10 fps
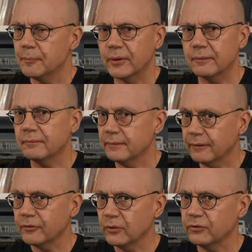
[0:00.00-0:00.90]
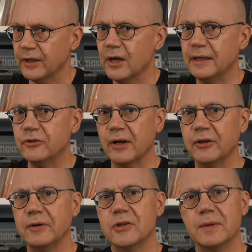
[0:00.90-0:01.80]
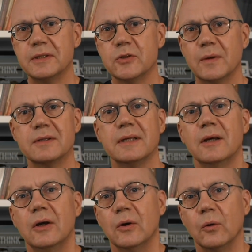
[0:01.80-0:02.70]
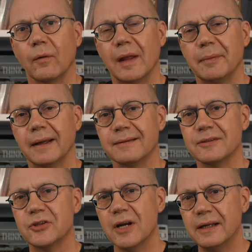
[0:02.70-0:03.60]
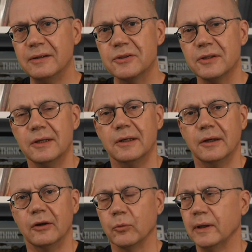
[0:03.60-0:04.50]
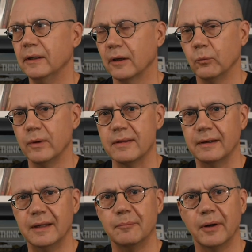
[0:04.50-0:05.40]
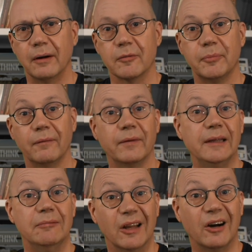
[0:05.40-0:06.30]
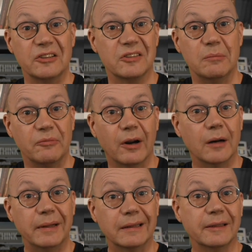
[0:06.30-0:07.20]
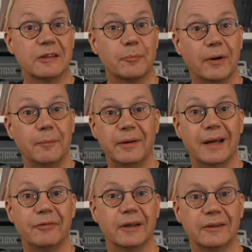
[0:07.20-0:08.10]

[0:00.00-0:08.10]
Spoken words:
But of course, in early January 2020, all of that began to change as we unwittingly embarked upon the largest environmental experiment ever